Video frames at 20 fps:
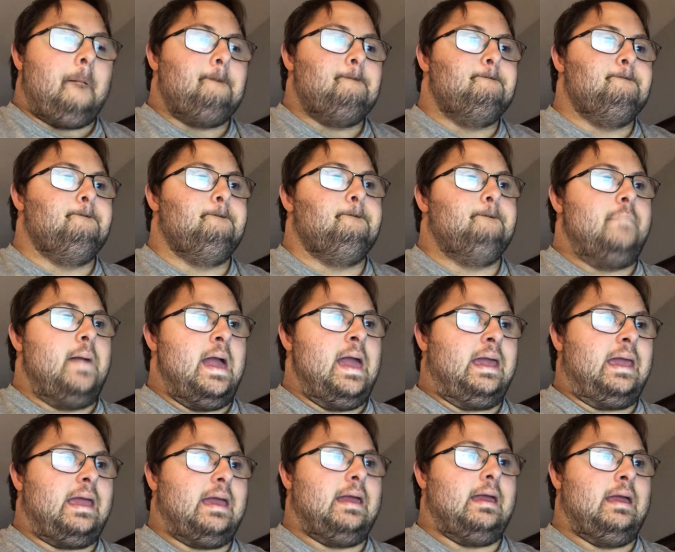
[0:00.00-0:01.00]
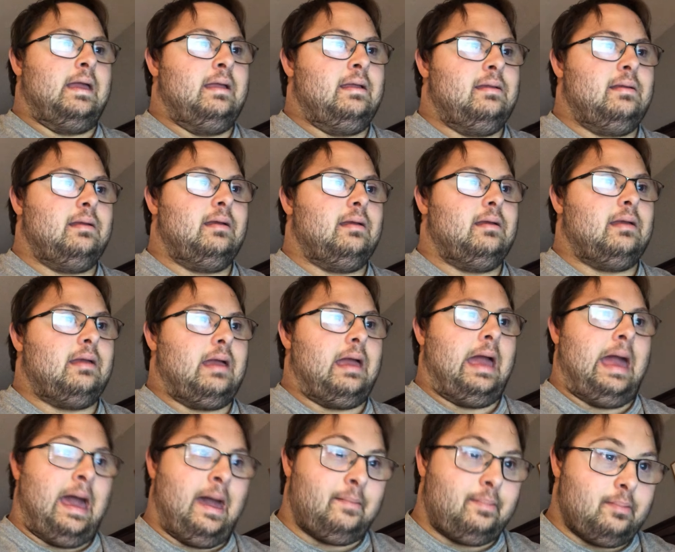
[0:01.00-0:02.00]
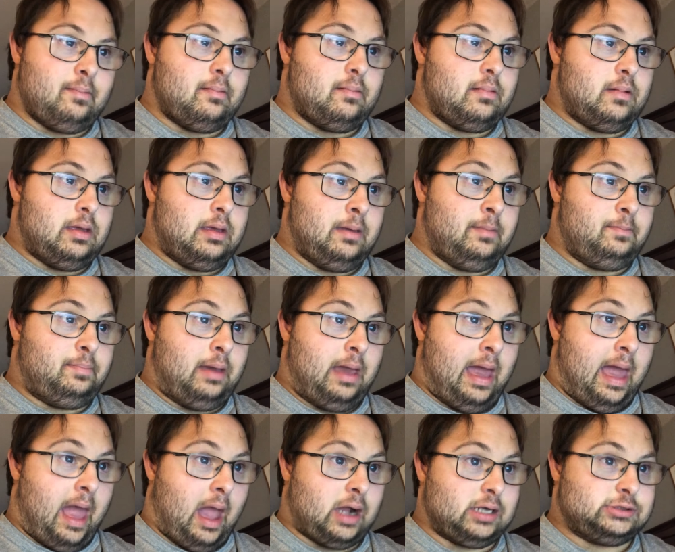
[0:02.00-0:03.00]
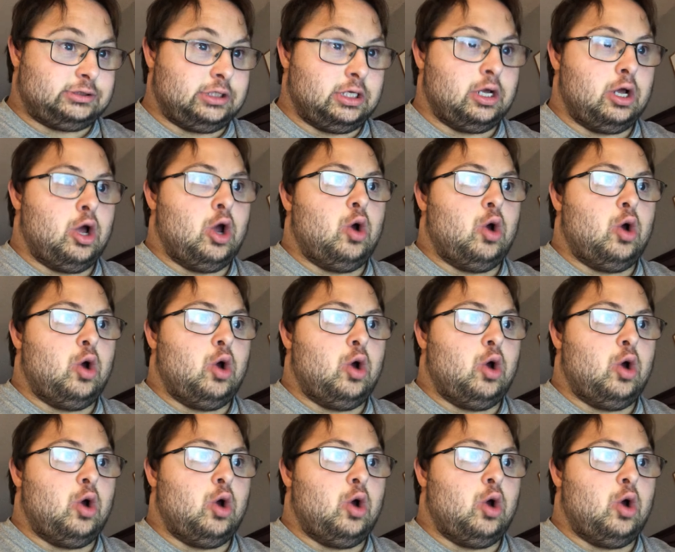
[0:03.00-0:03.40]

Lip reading: Make an impact